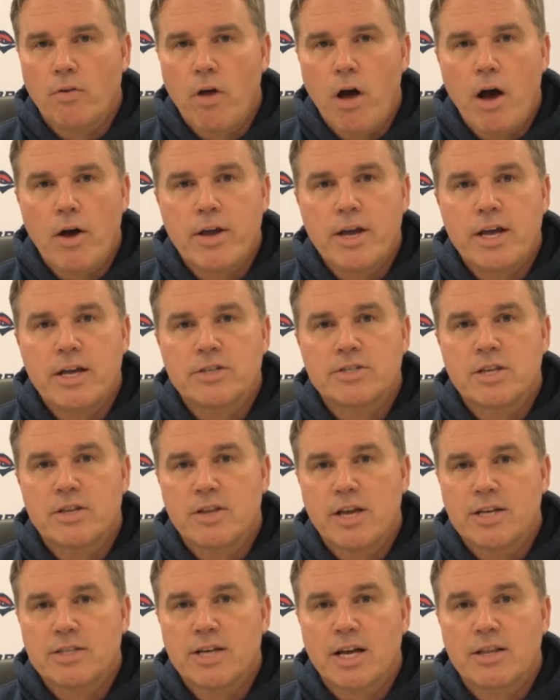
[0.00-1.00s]
logins and
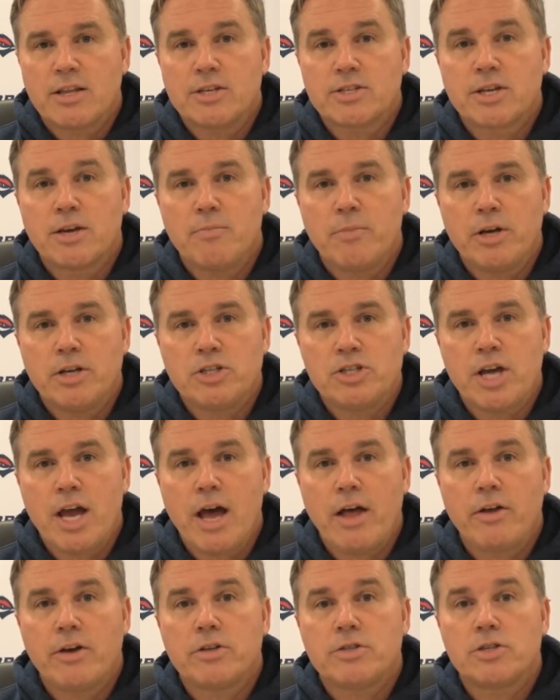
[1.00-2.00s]
things like this can be a
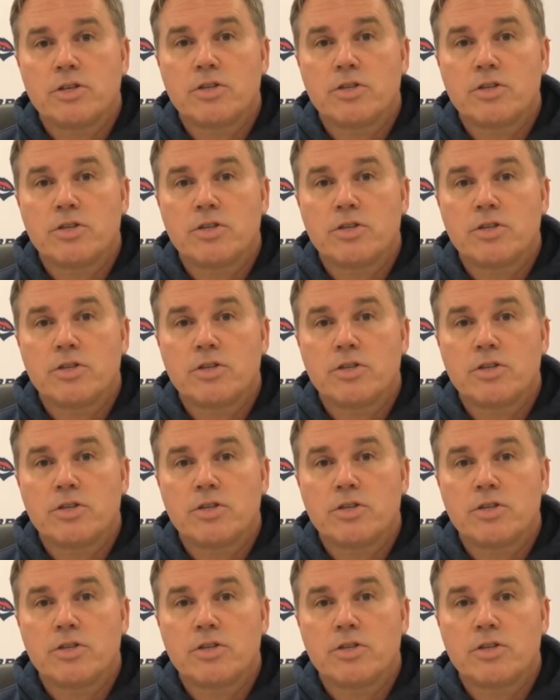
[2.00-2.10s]
challenge.